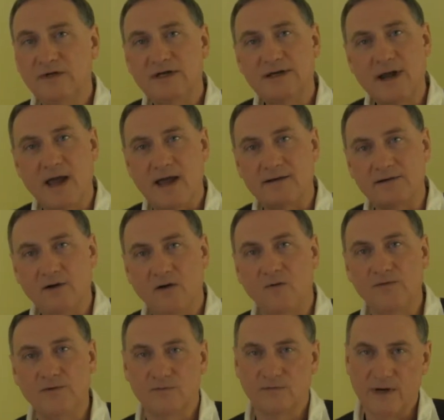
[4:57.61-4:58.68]
did not
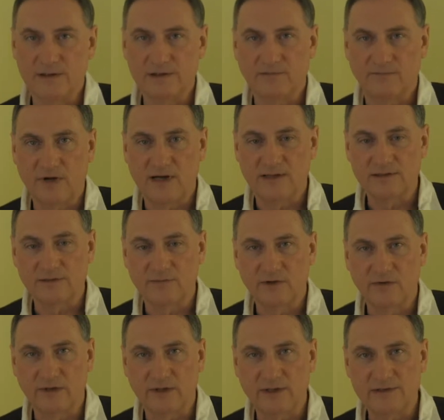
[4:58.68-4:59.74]
know the range of
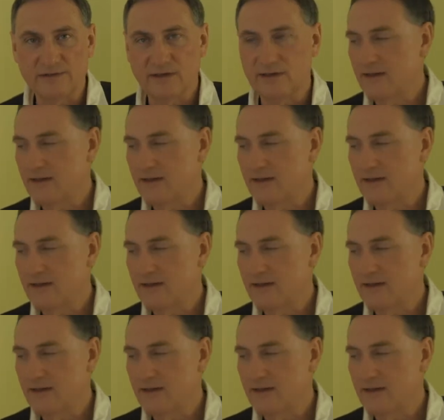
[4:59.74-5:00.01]
possibilities